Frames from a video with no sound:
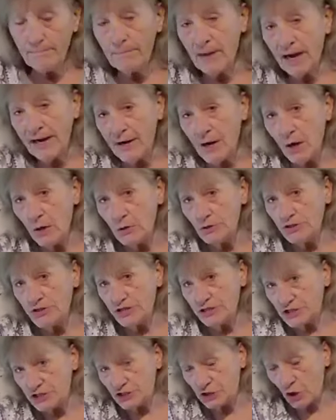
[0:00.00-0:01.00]
My nose
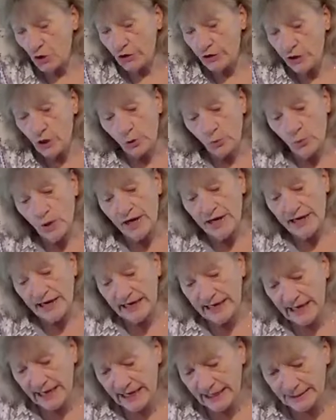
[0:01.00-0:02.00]
is starting to run
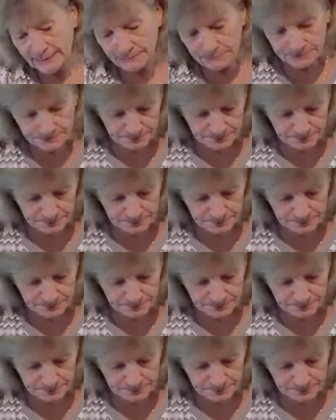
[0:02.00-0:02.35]
again.